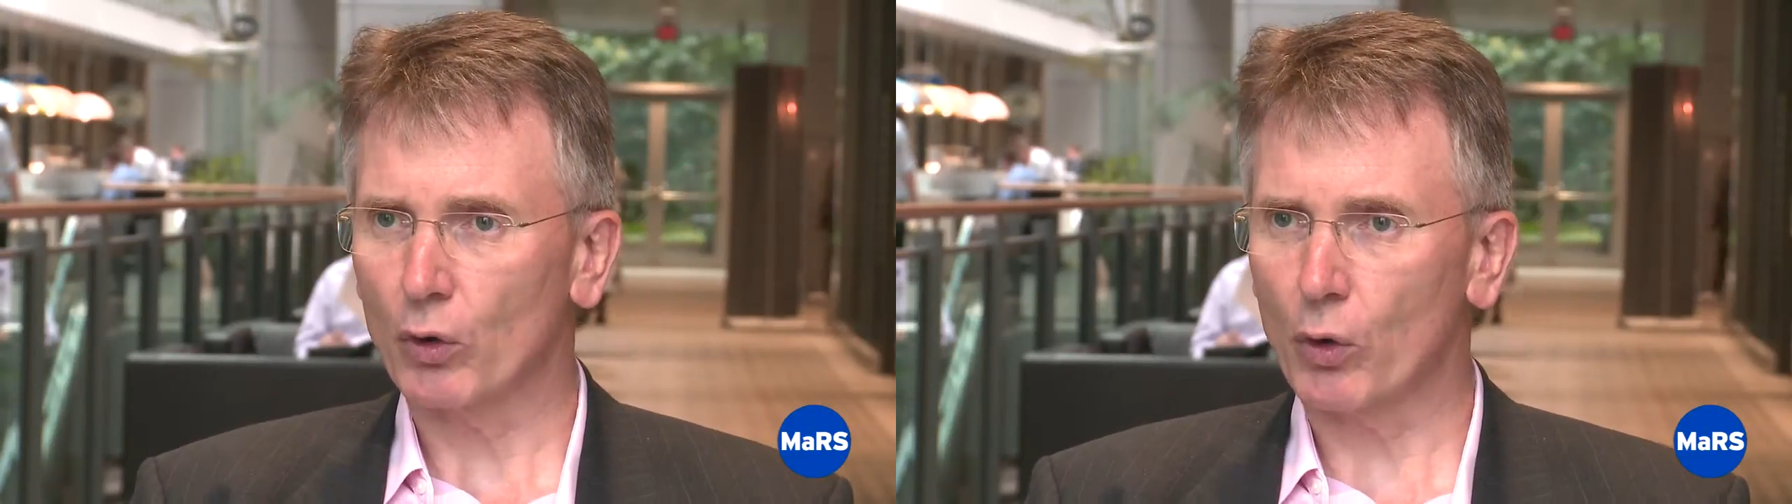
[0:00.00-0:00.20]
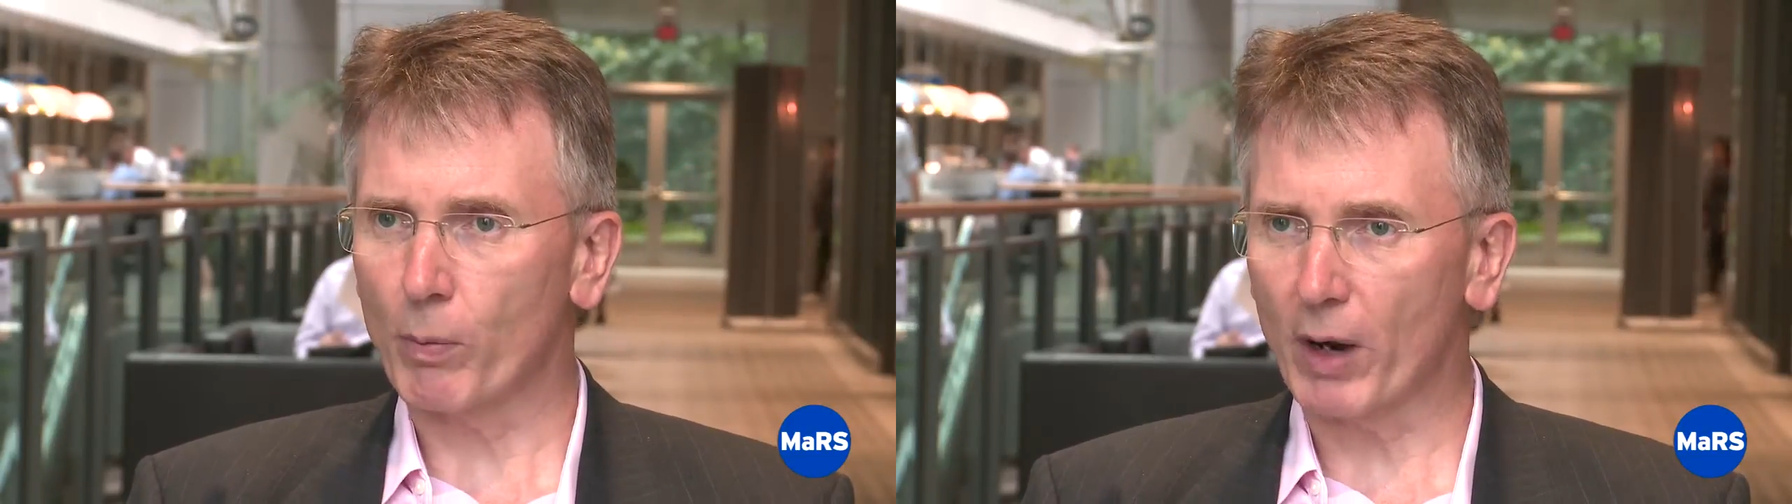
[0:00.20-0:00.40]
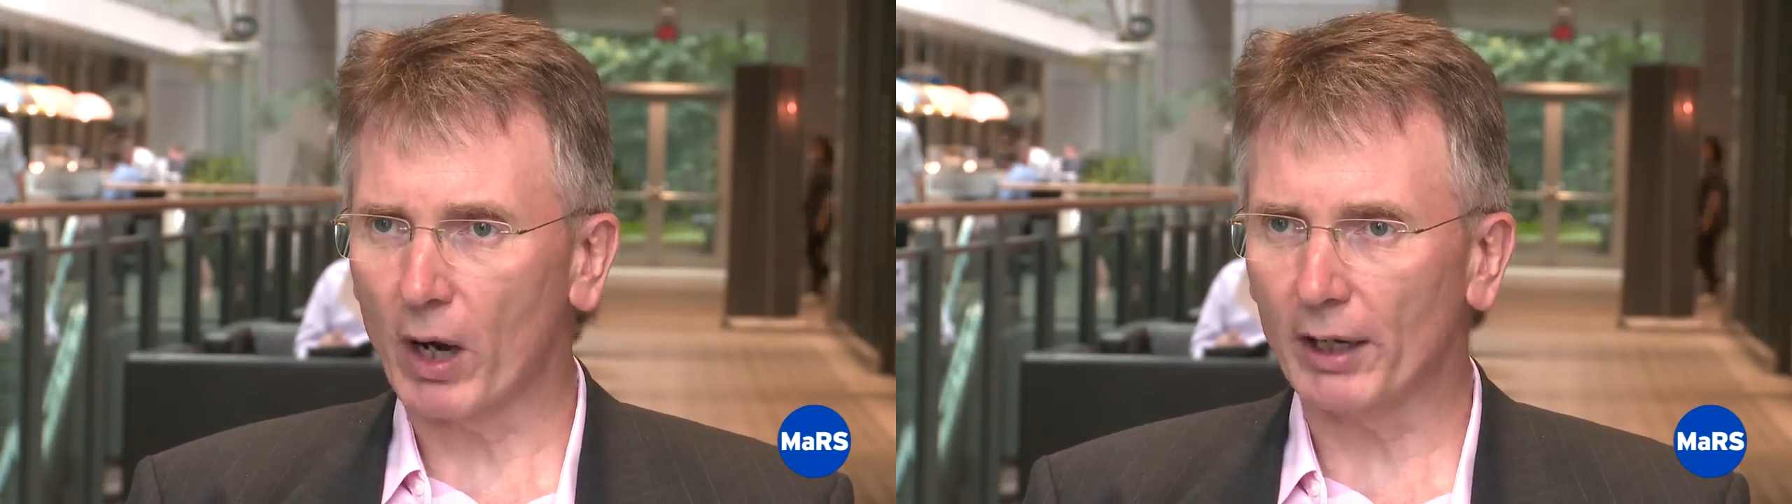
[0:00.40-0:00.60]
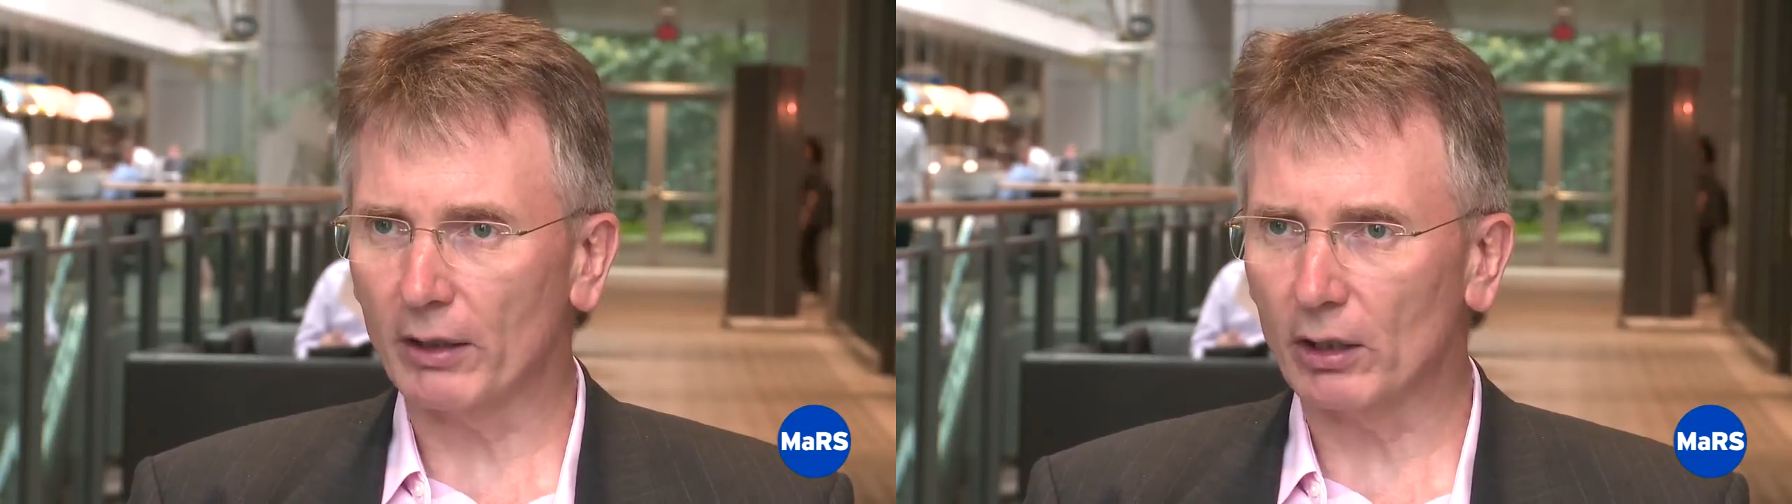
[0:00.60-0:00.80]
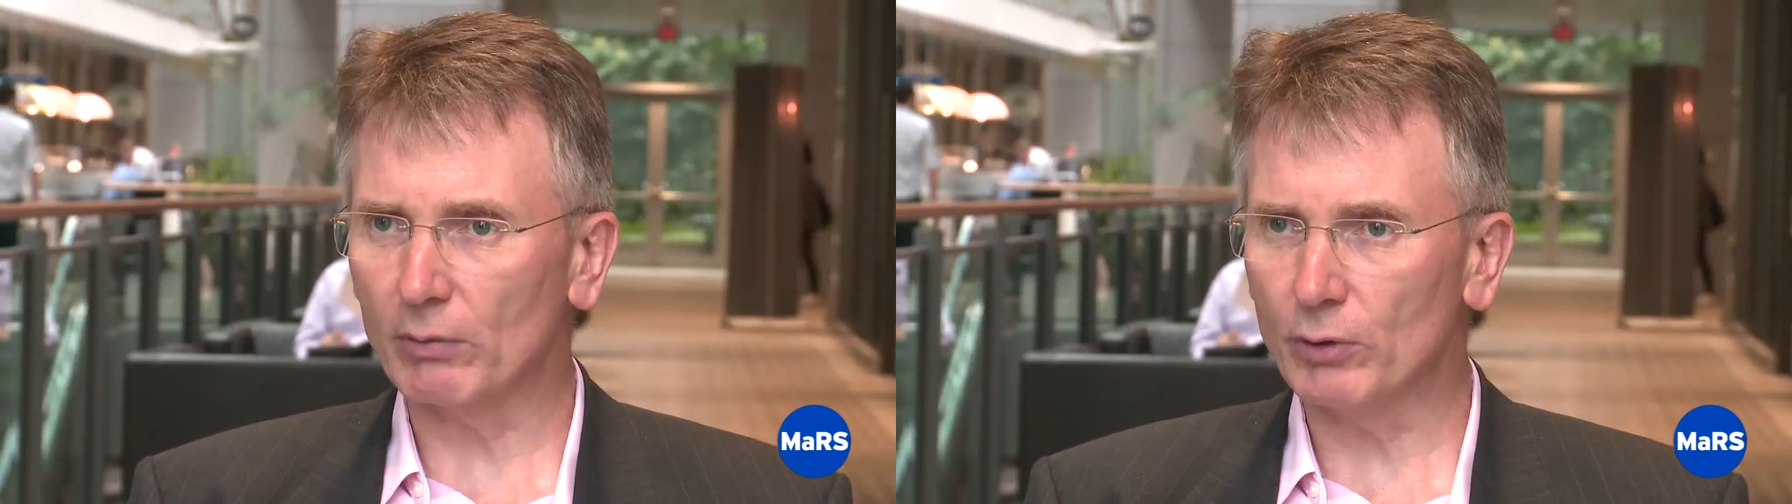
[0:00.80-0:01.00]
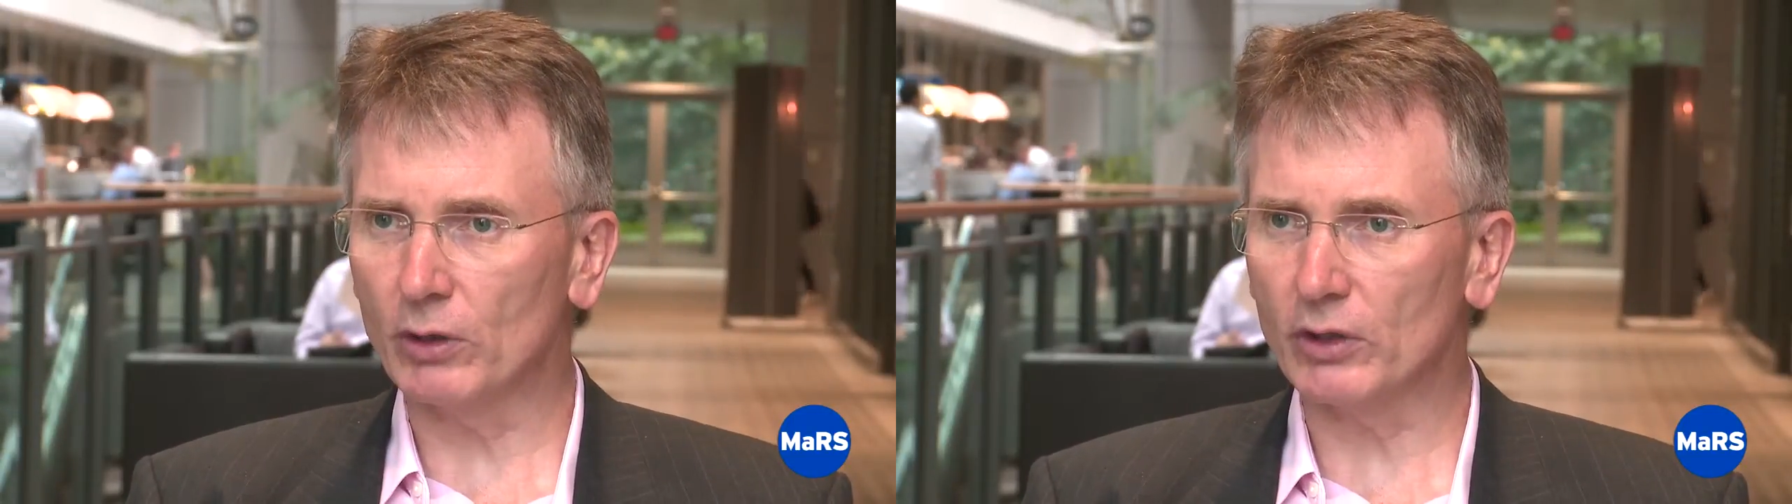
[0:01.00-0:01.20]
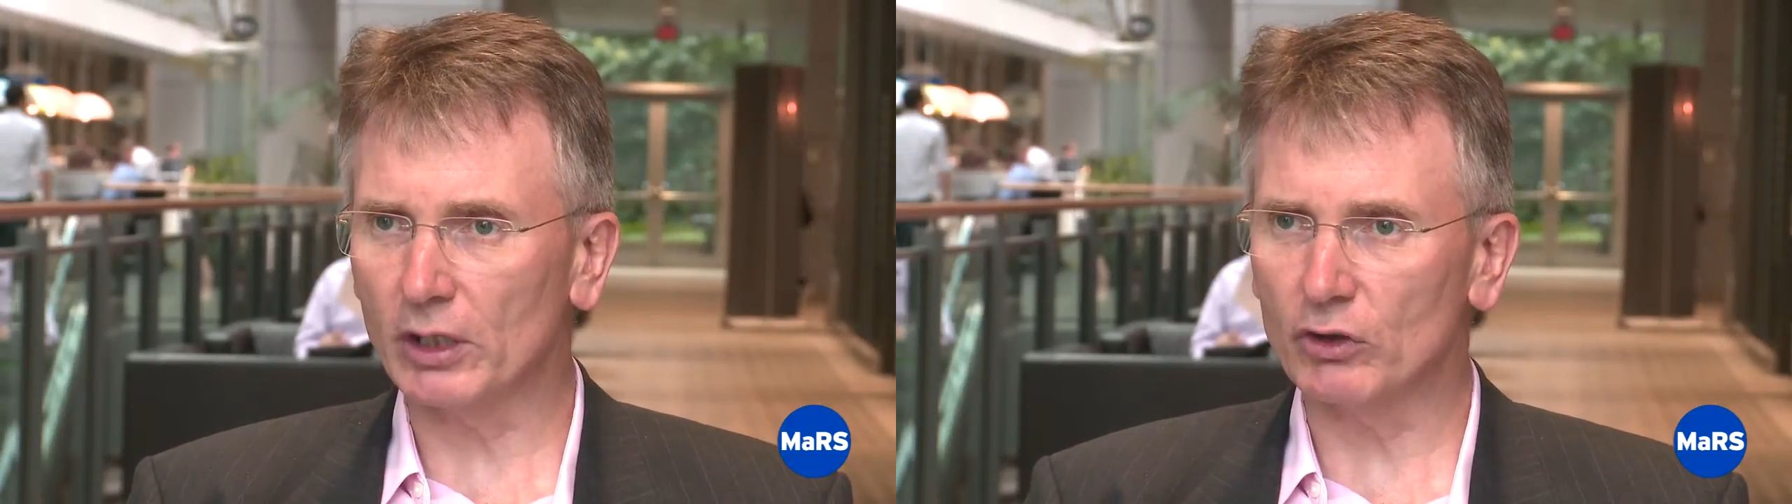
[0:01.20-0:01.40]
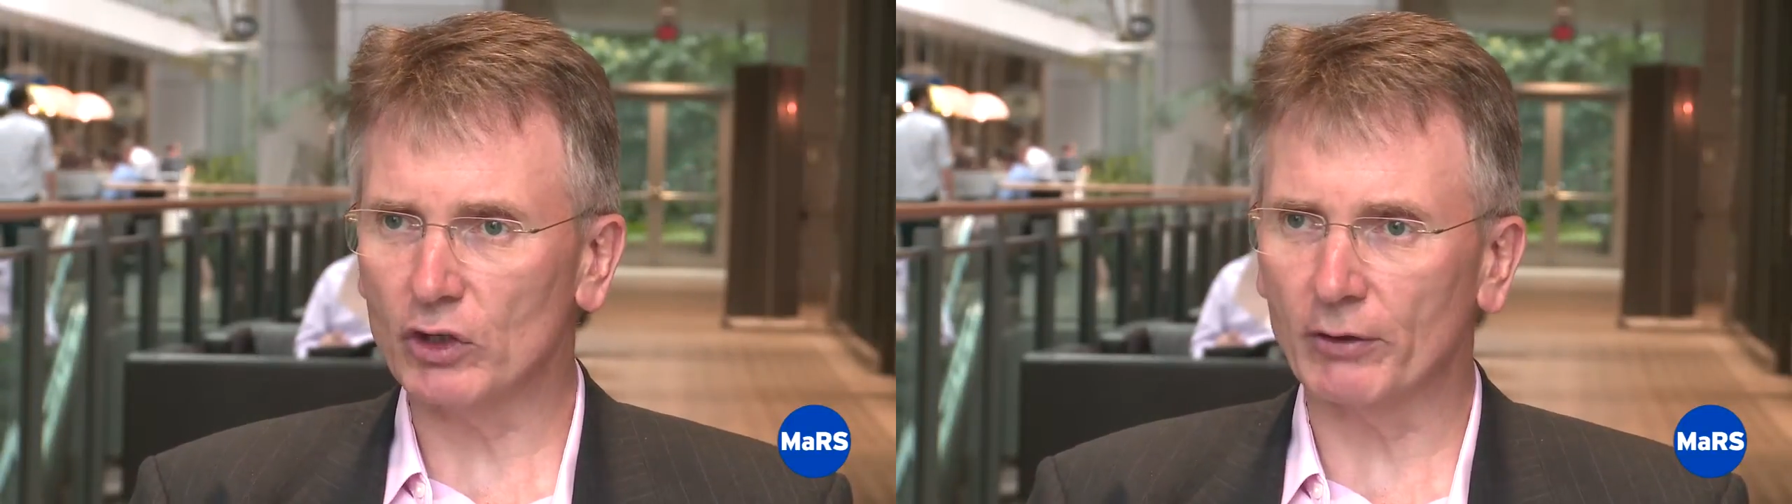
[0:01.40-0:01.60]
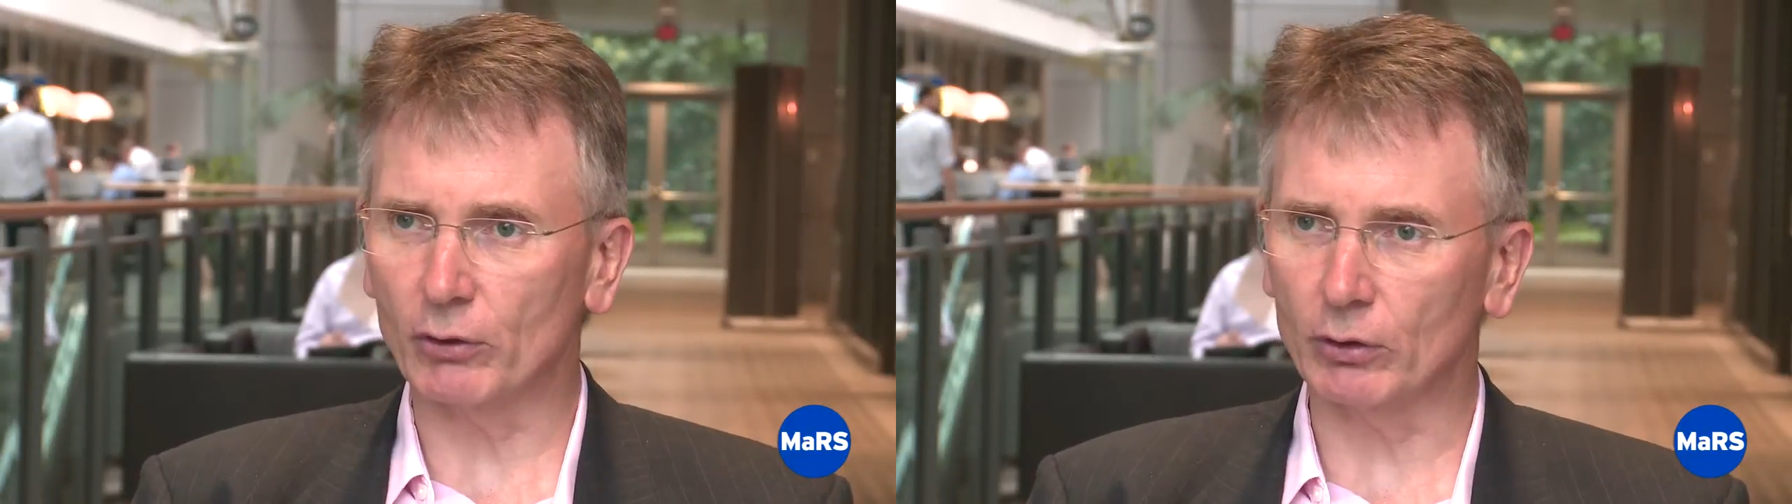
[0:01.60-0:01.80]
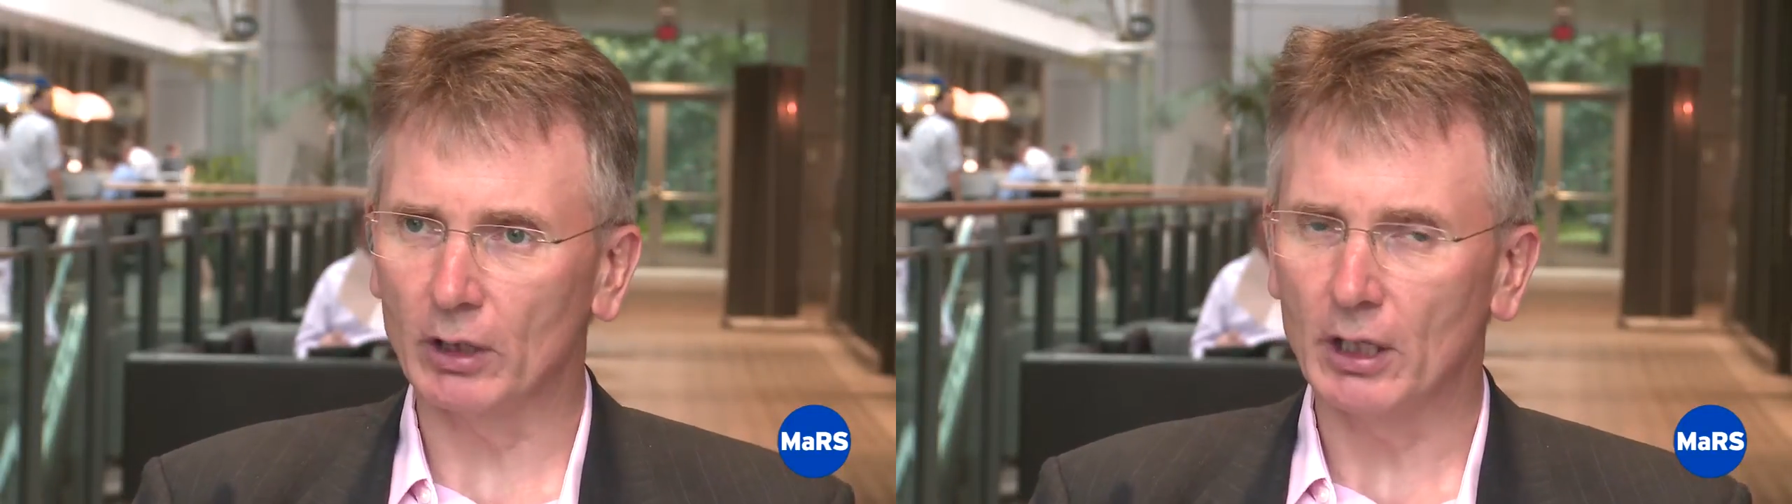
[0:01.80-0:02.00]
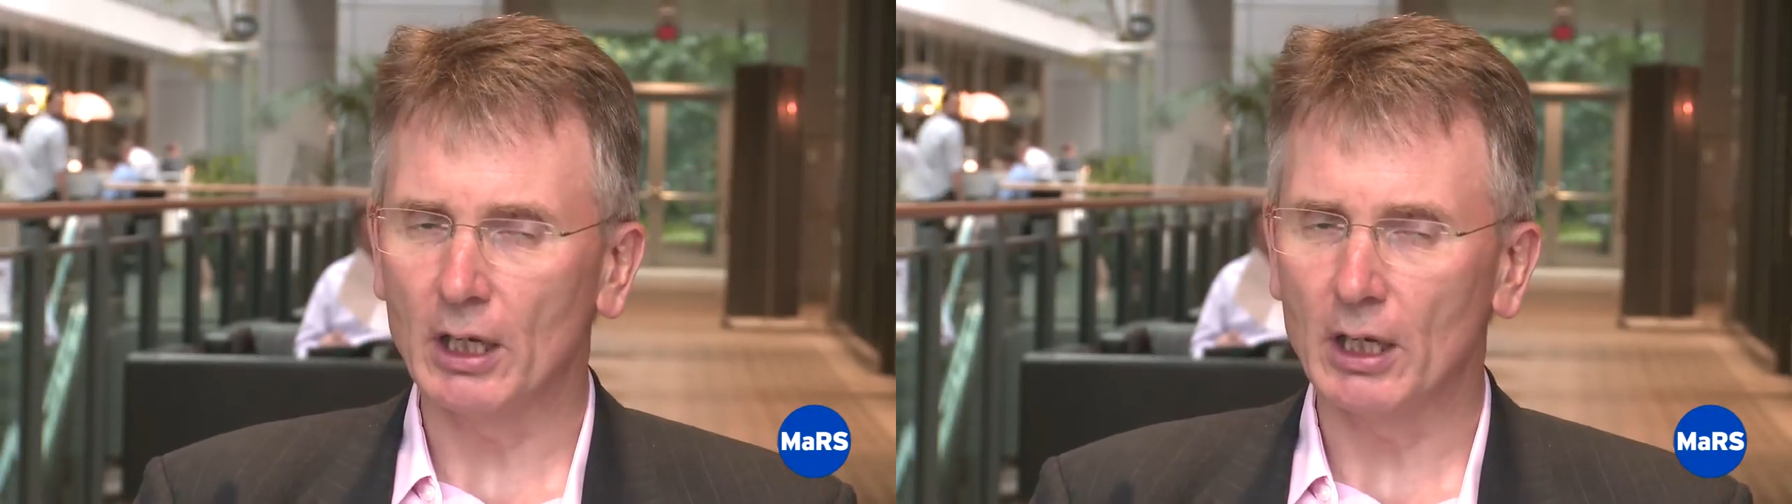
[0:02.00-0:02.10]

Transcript: or by the community in general,